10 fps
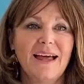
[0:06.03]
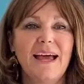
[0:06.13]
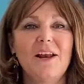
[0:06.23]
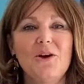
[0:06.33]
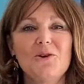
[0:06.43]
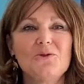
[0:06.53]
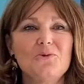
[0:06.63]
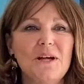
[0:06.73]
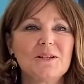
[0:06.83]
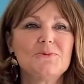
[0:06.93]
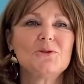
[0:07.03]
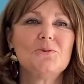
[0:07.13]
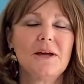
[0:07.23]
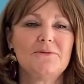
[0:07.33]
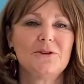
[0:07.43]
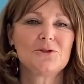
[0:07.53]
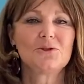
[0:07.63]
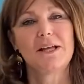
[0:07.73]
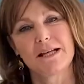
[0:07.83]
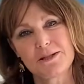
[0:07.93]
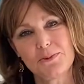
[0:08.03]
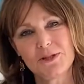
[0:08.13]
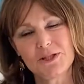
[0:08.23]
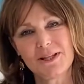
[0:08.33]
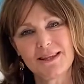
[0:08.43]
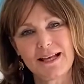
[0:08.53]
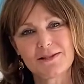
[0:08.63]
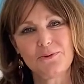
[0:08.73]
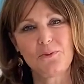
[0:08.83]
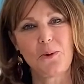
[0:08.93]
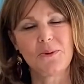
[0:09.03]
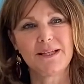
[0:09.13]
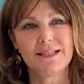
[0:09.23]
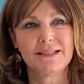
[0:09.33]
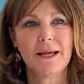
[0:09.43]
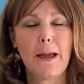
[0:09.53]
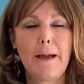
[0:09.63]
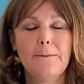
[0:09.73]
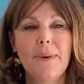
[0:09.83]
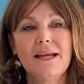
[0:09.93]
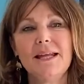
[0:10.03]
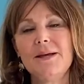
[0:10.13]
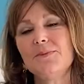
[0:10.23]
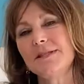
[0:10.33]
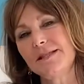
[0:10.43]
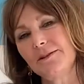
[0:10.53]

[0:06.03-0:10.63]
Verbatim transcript: Hello, welcome to my virtual exhibition. Thanks for popping in. My name is